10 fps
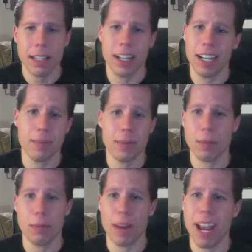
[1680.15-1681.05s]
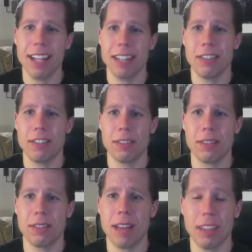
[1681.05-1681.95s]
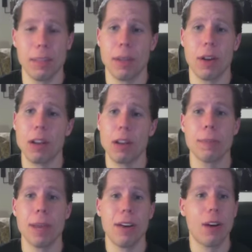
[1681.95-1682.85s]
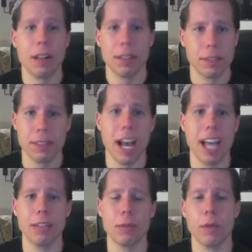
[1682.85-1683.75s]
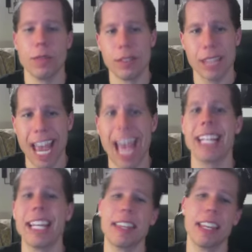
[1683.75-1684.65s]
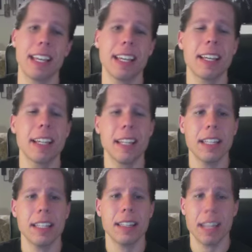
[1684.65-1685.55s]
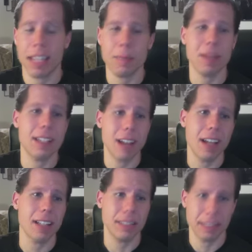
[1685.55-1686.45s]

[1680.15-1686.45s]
The brand is just, think, beyond repair, honestly. I don't know if there's anything that can be done.